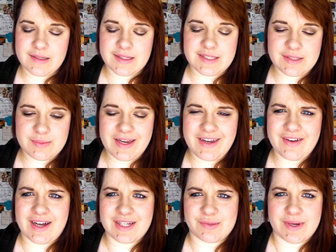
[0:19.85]
This is where you
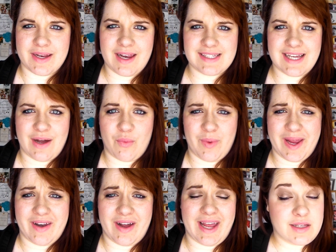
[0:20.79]
guys realise how
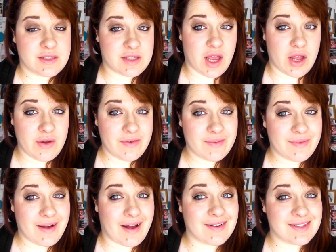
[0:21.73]
weird I am. So,
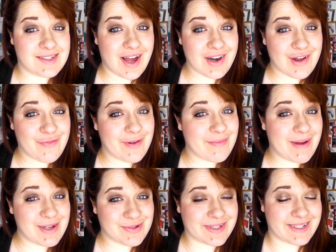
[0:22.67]
I'll start off with
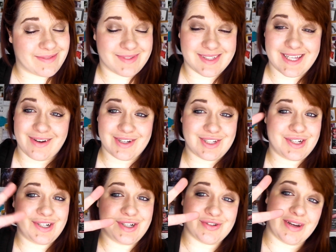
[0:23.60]
my dreams. There are
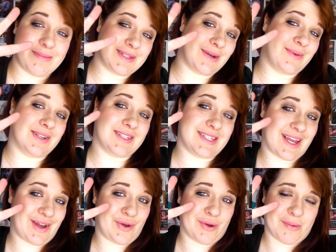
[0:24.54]
two dreams I want to
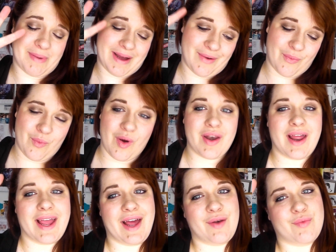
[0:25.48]
tell you about. One
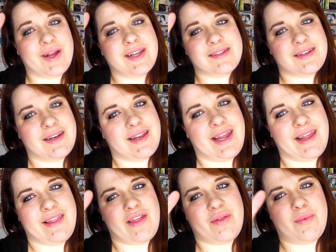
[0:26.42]
I had
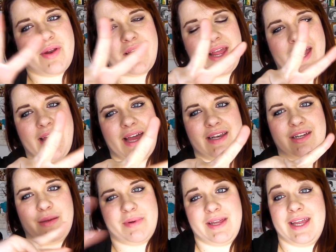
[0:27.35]
recently, the other one I had a
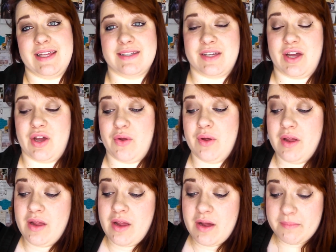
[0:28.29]
couple of years ago.
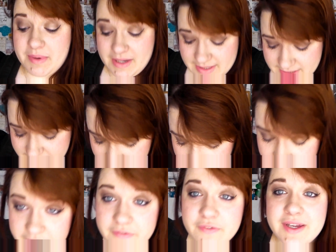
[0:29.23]
But it
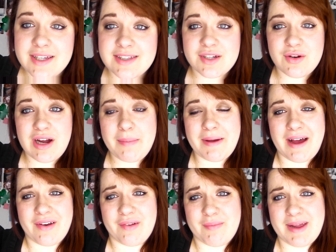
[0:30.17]
still freaks the crap
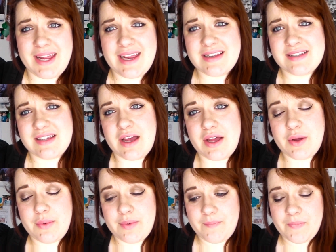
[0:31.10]
out of me,
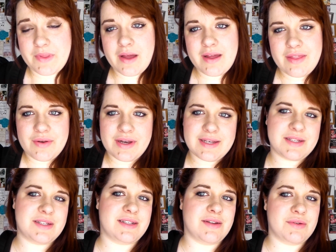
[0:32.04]
so I thought I'd
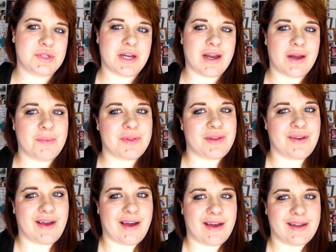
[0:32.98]
still share it with you
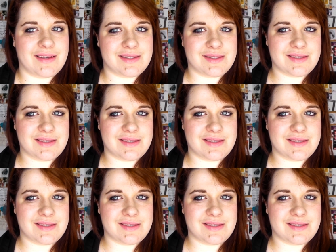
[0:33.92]
guys.